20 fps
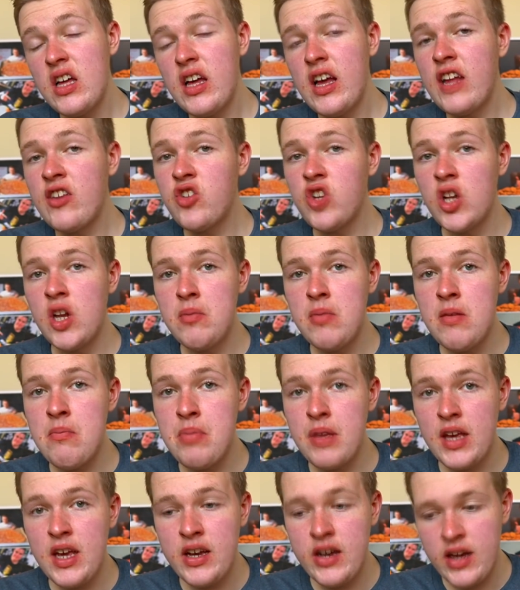It's going to be
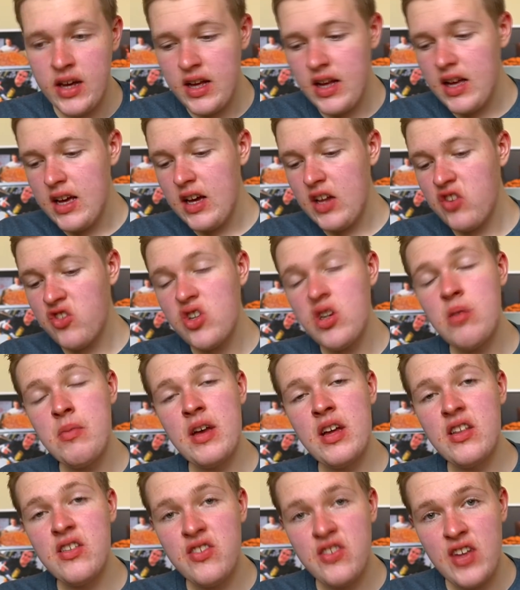big, it's going to
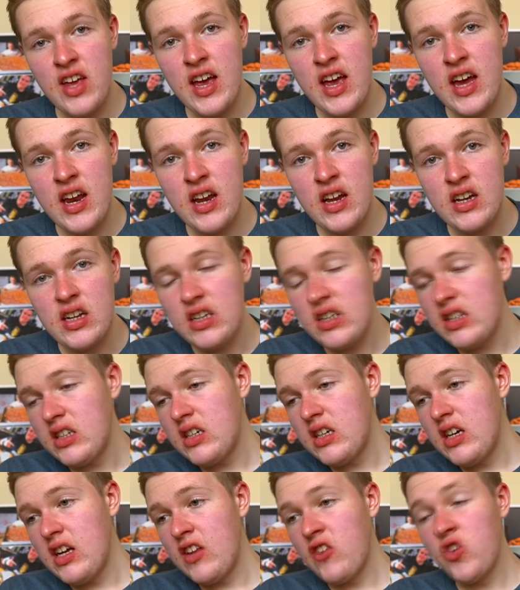be insane,
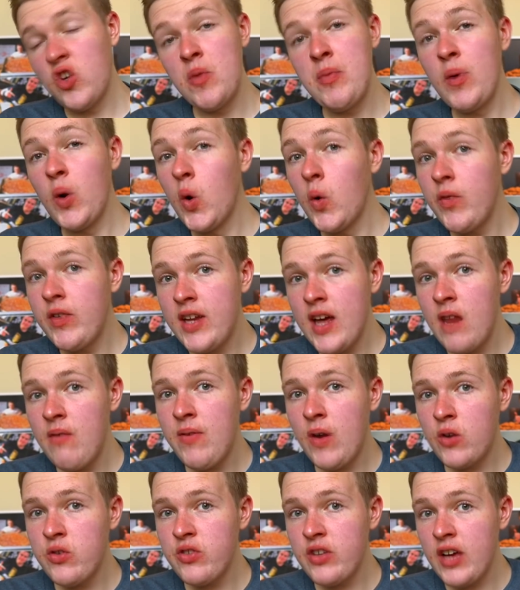it's going to be over
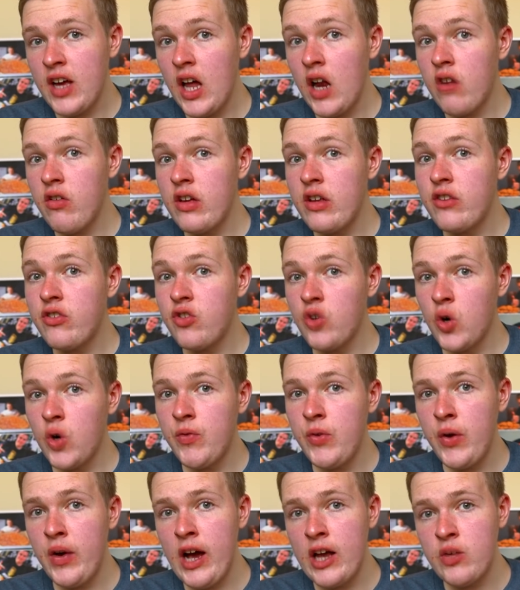10,000 calories, so
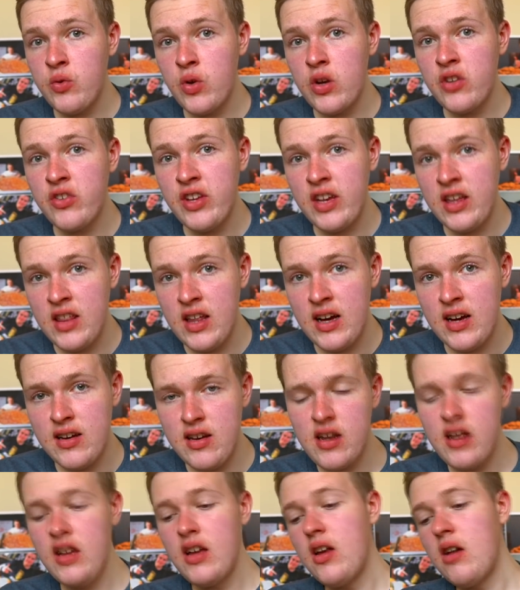if you guys want to see that,
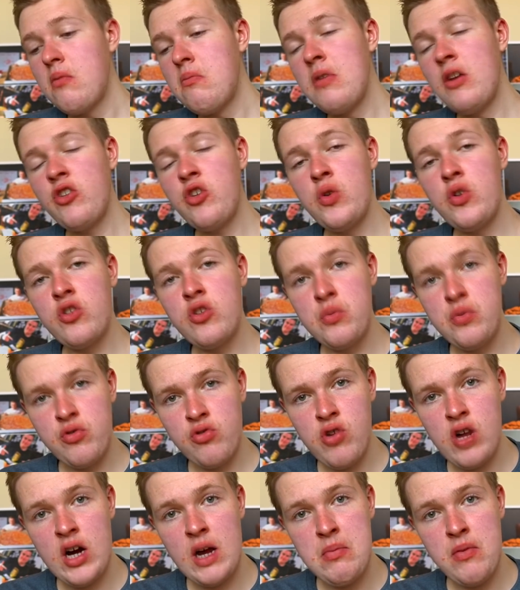make sure to
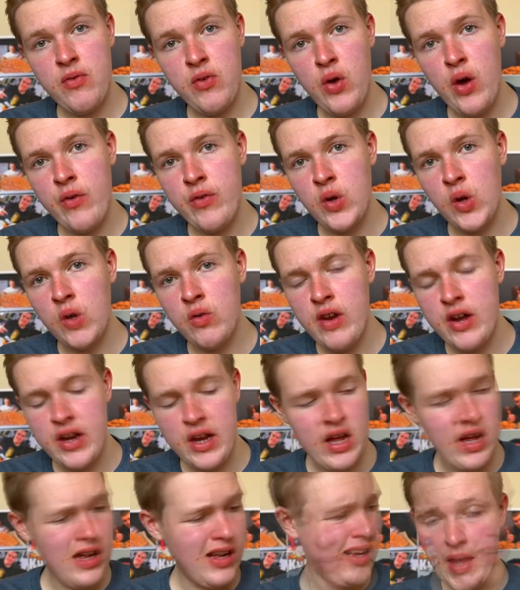subscribe if you haven't
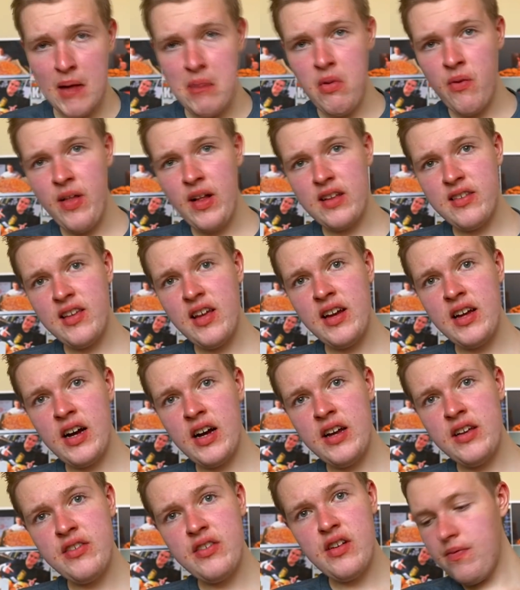already. And with that said,
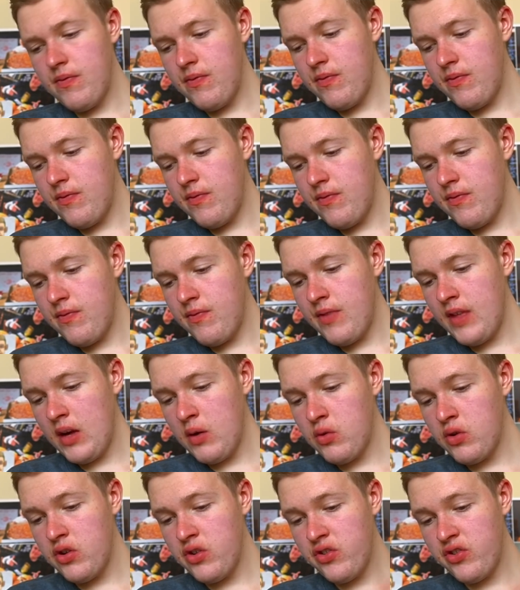guys, that
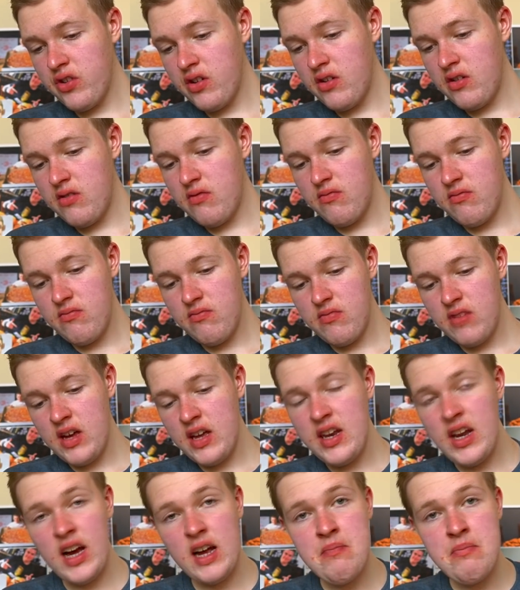was a
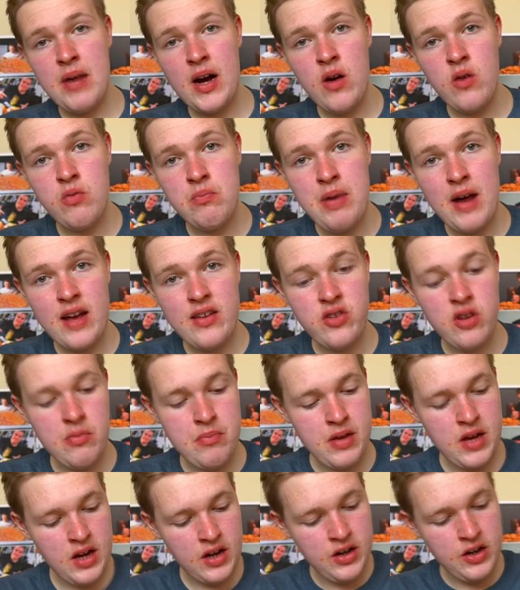£9 pasta
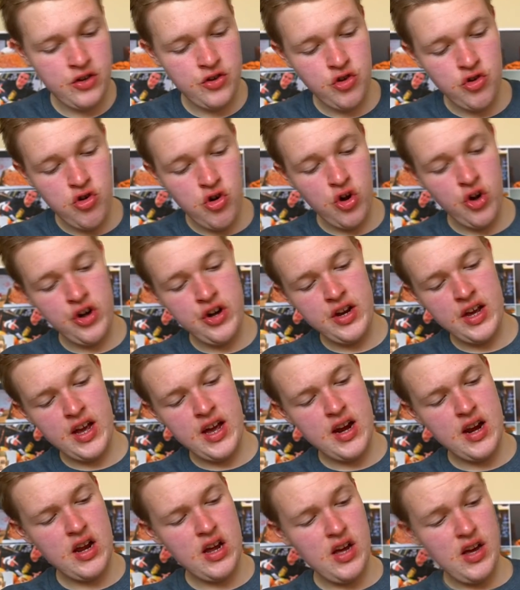bake destroyed
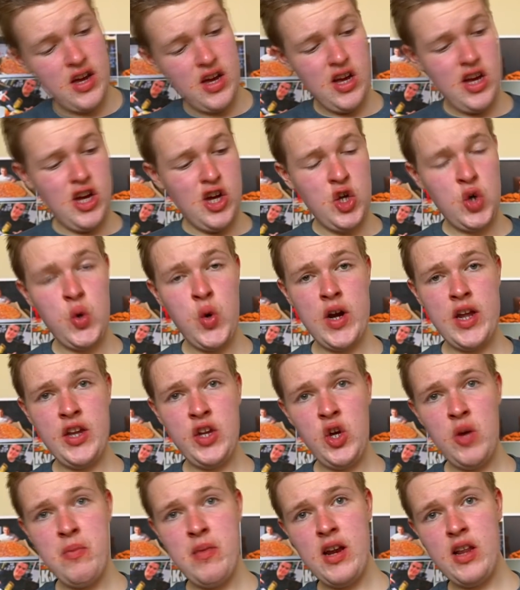in
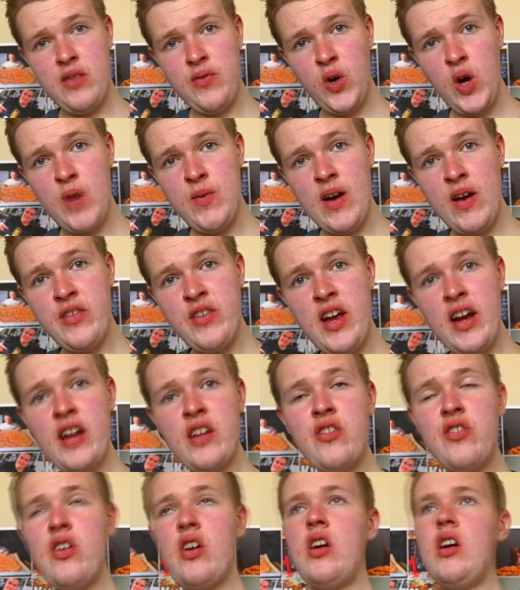22 minutes 45
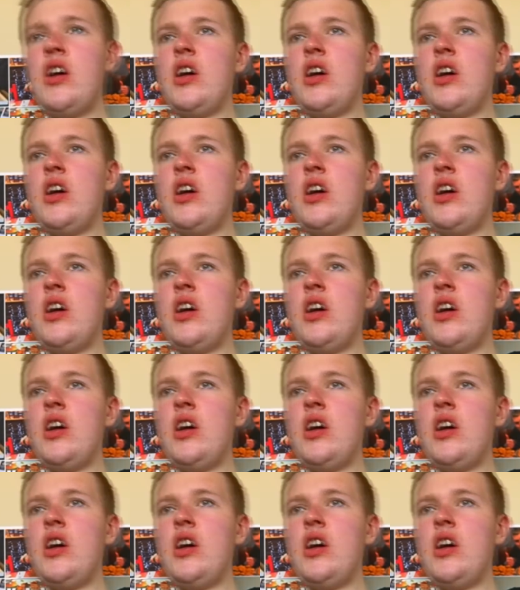seconds.